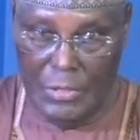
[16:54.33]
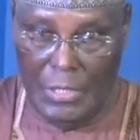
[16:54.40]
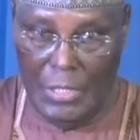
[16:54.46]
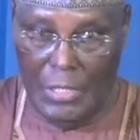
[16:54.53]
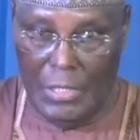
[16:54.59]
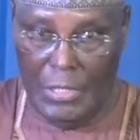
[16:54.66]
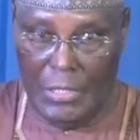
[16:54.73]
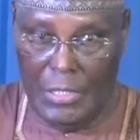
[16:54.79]

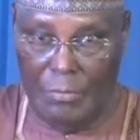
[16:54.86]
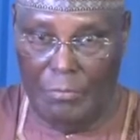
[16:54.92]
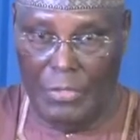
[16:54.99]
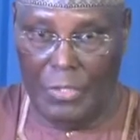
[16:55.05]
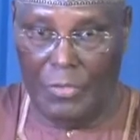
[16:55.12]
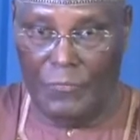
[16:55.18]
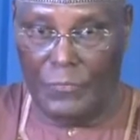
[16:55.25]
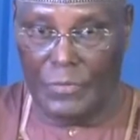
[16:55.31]
a number
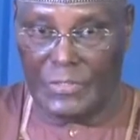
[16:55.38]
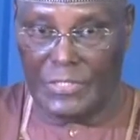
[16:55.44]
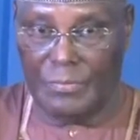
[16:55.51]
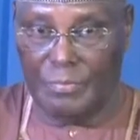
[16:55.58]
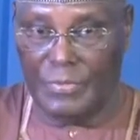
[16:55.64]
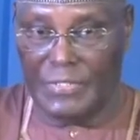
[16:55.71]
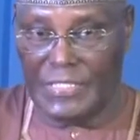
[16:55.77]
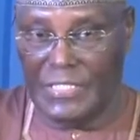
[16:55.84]
of us
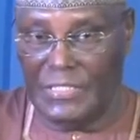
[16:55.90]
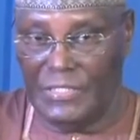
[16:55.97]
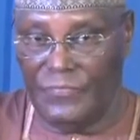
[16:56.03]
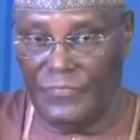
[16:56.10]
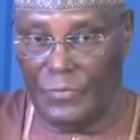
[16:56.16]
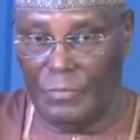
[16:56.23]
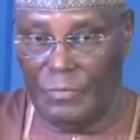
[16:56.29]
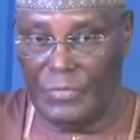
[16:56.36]
representing
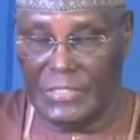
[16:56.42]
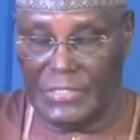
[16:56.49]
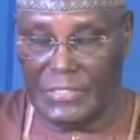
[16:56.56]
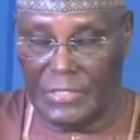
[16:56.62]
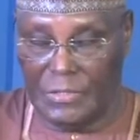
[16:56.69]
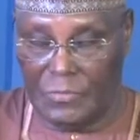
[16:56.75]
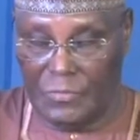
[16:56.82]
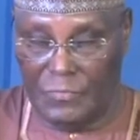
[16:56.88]
from each
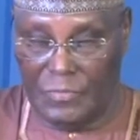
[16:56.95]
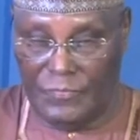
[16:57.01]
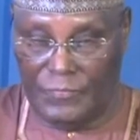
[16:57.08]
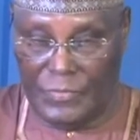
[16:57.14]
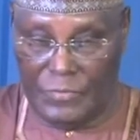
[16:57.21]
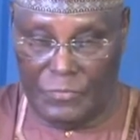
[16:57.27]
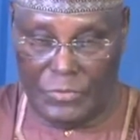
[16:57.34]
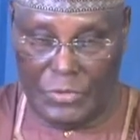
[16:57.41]
state of the
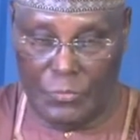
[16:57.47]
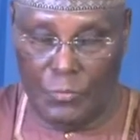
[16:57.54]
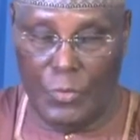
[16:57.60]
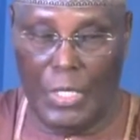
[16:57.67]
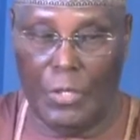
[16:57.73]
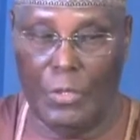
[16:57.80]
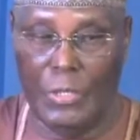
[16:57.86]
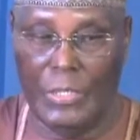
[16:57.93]
Federation, we were
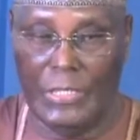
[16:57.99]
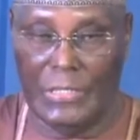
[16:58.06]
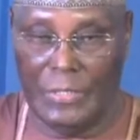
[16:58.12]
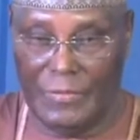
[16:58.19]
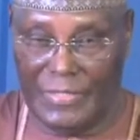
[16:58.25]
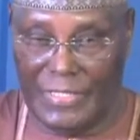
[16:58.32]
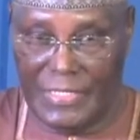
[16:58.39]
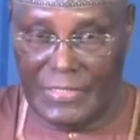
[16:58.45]
all in
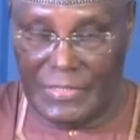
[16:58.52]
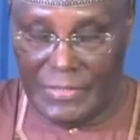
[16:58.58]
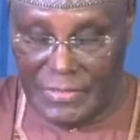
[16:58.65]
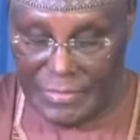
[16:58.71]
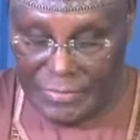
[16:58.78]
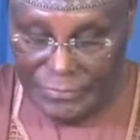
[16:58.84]
our 30s.